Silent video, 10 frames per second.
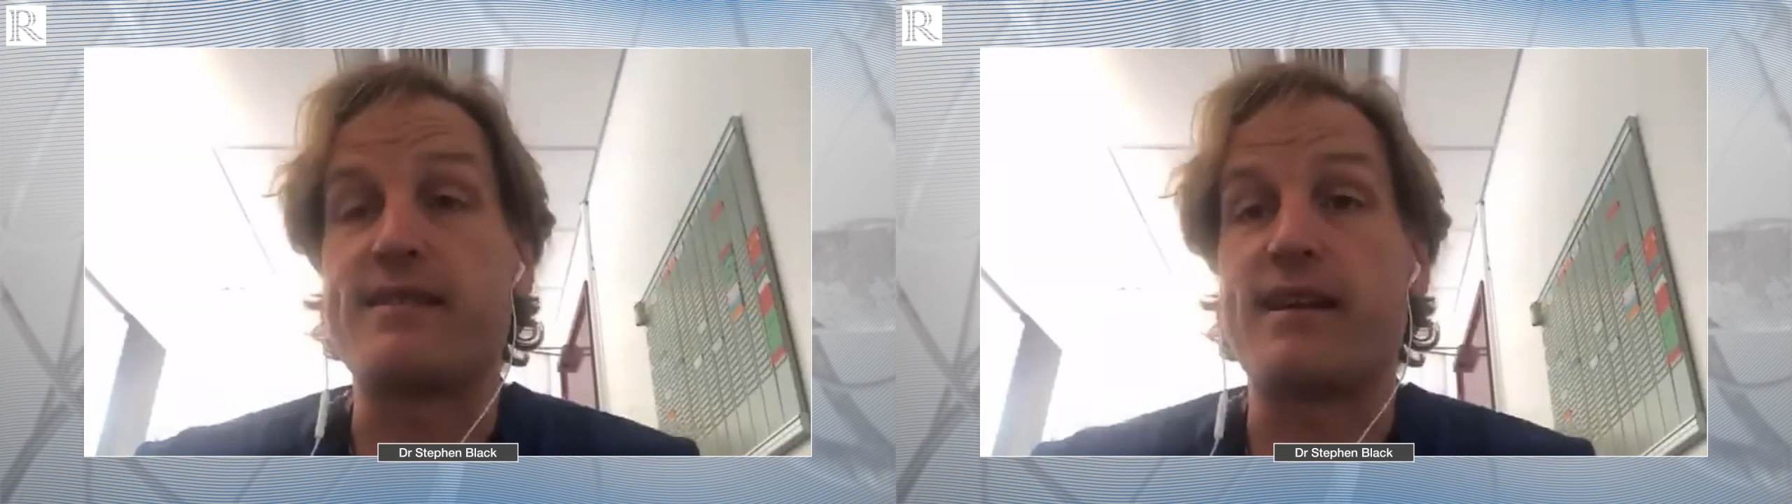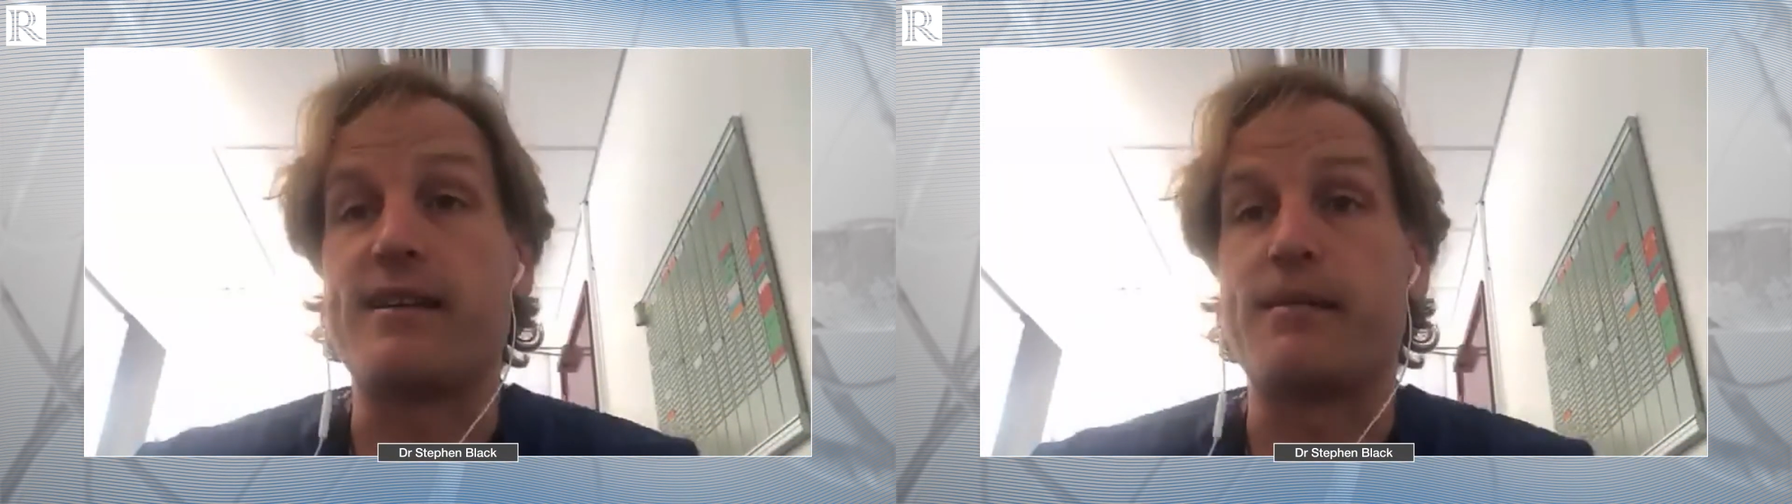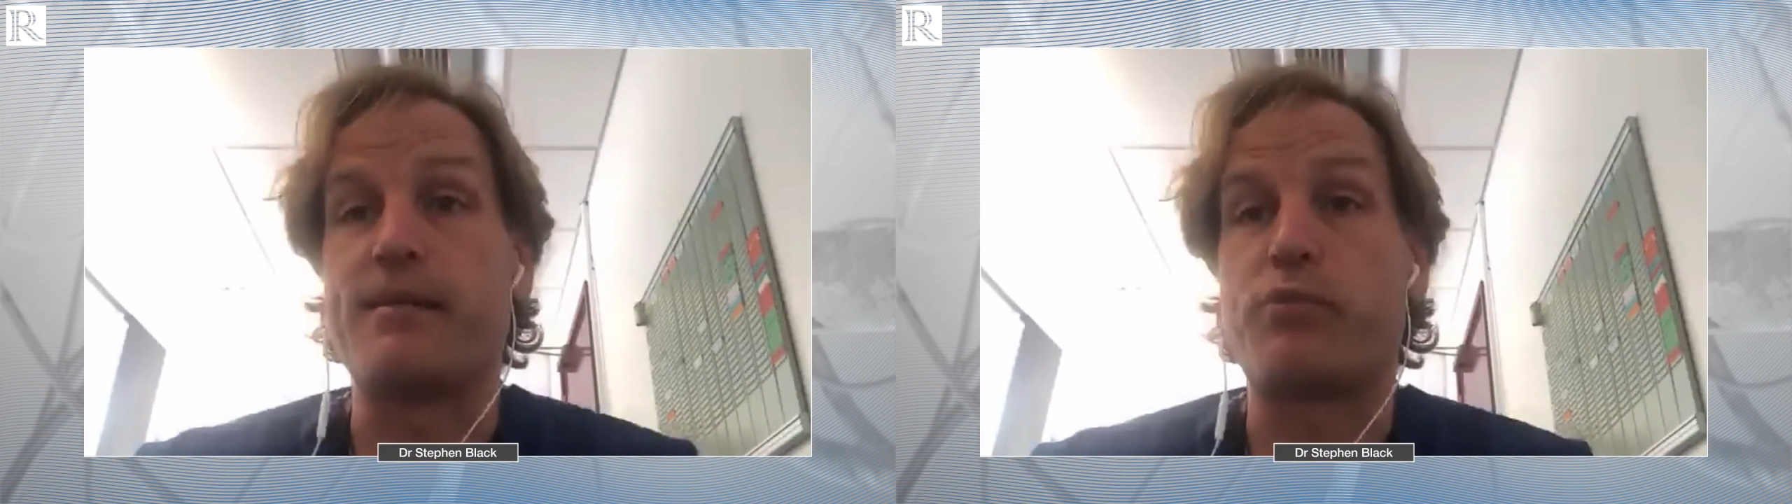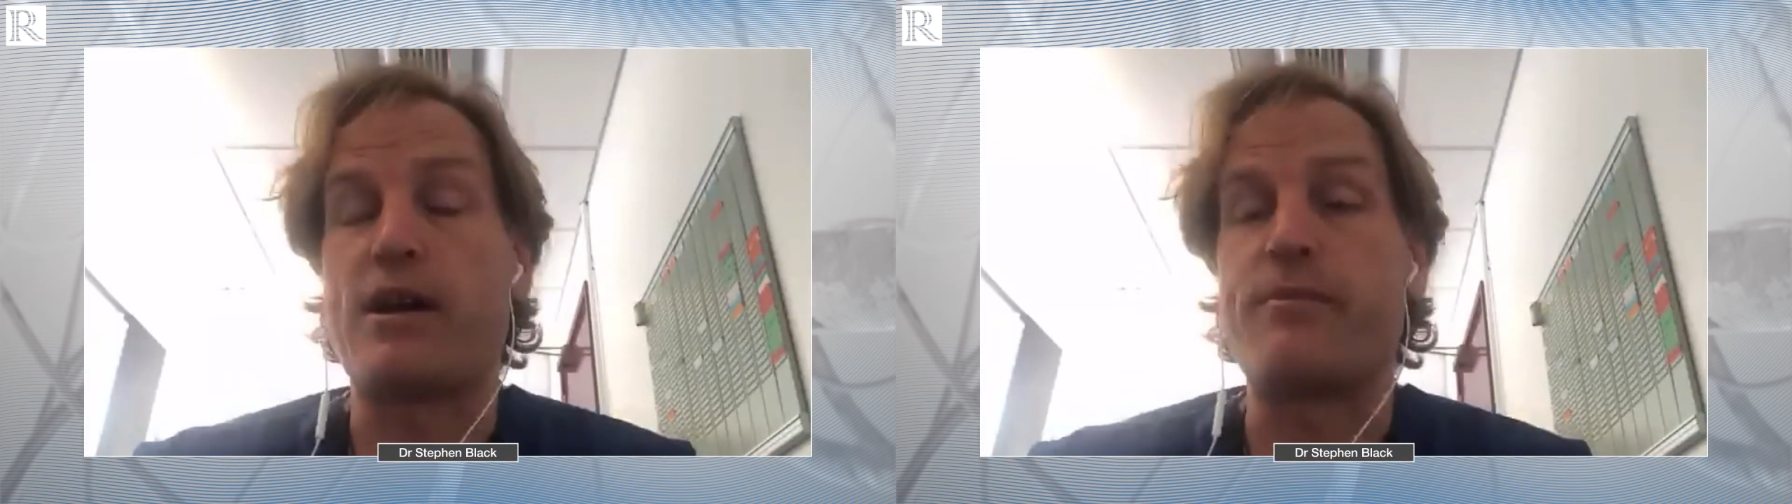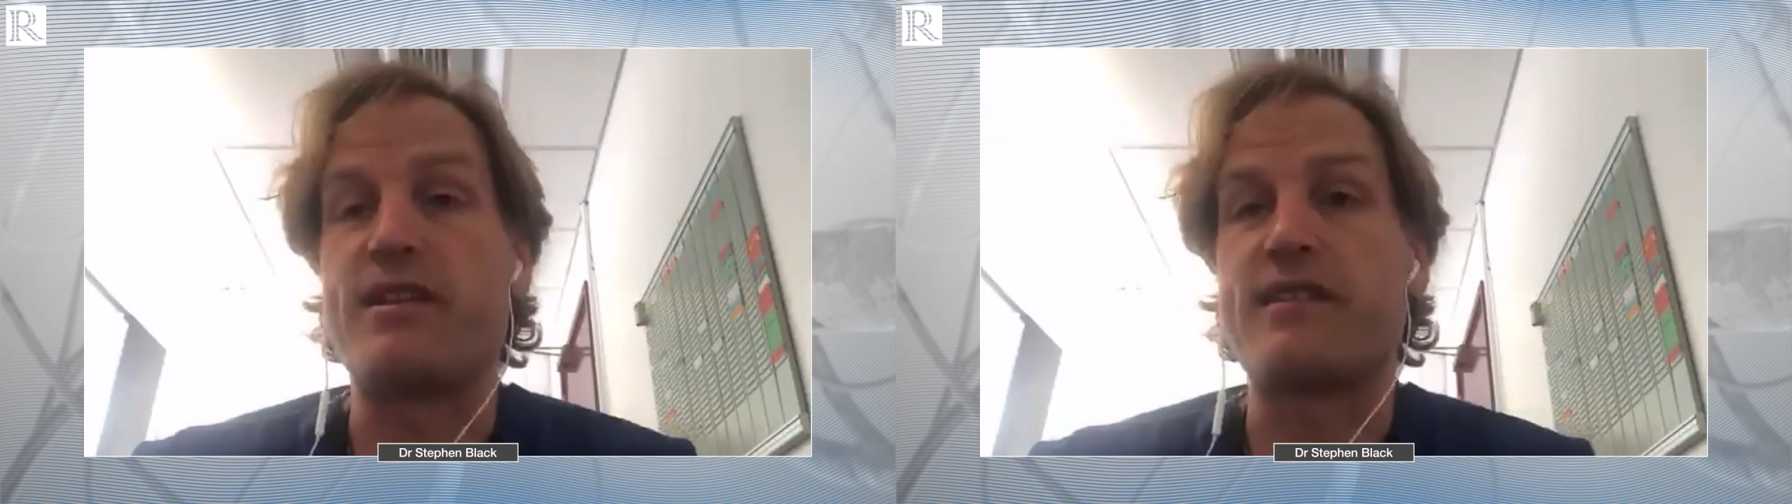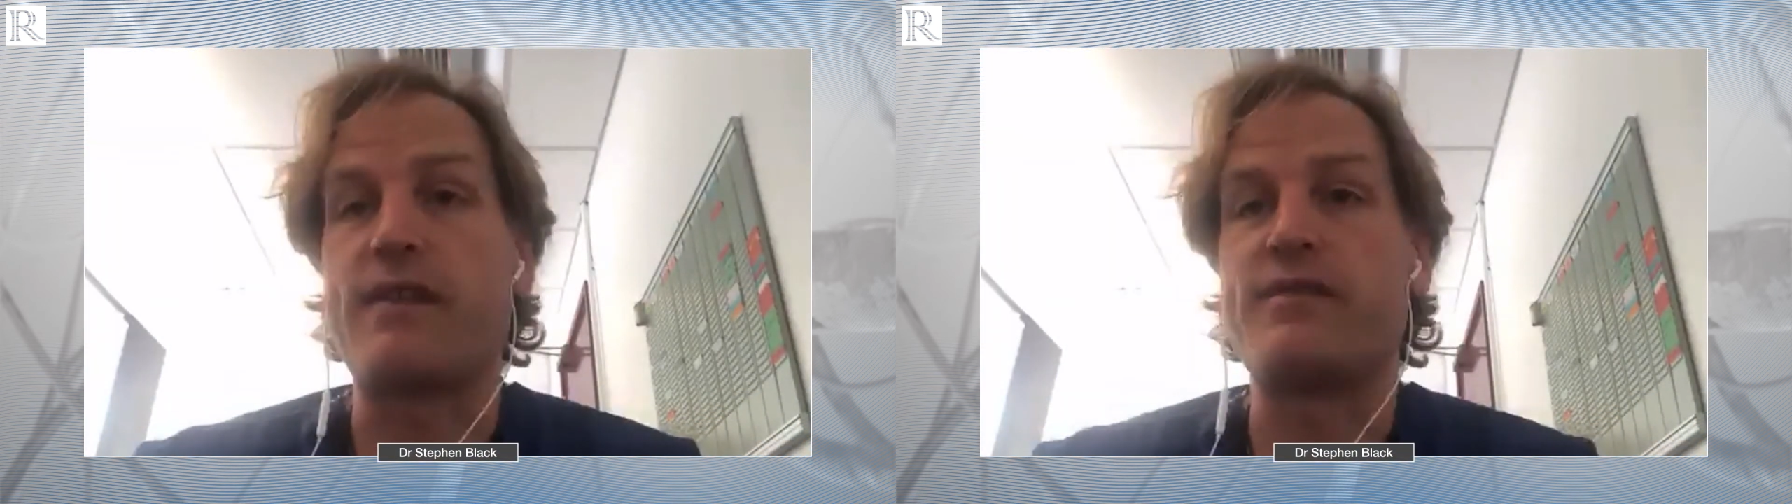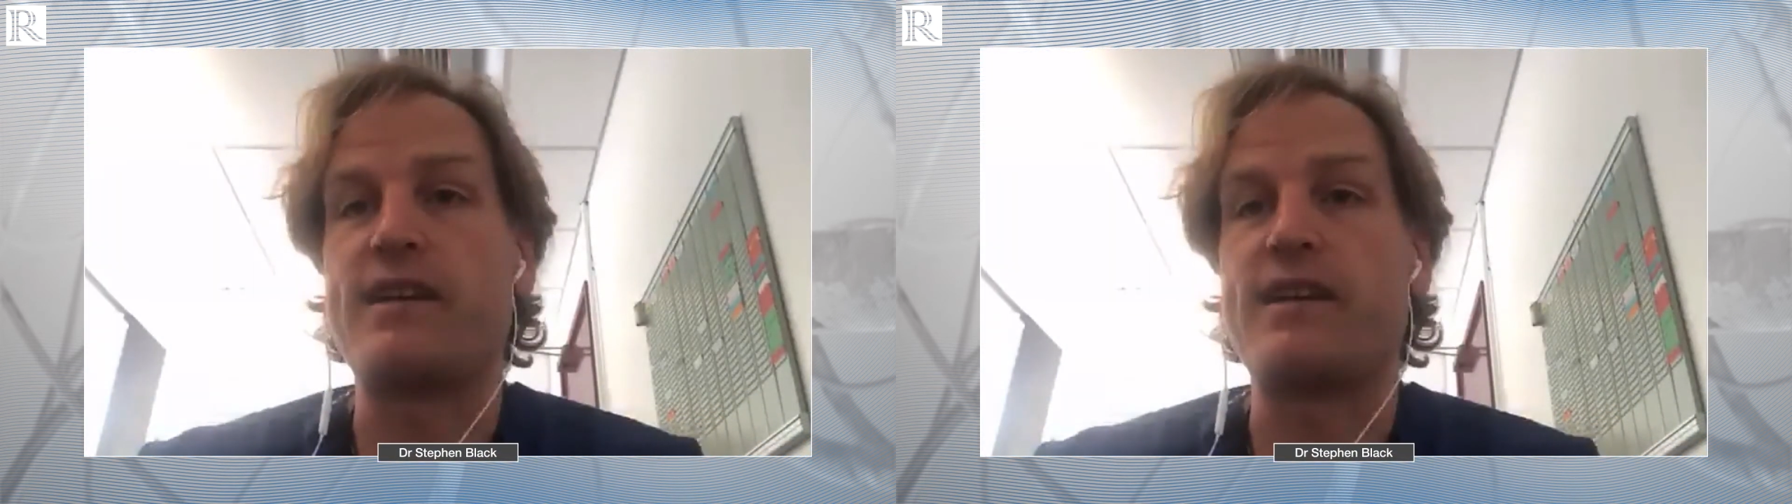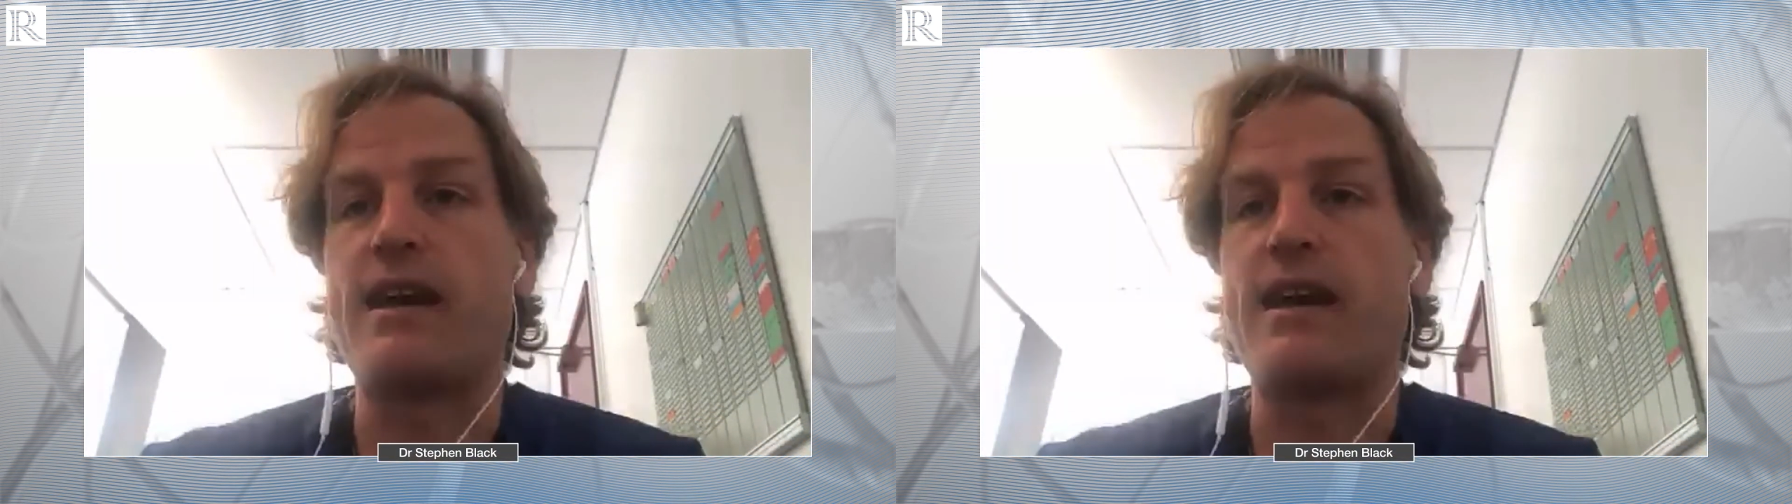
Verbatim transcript: the primary safety endpoint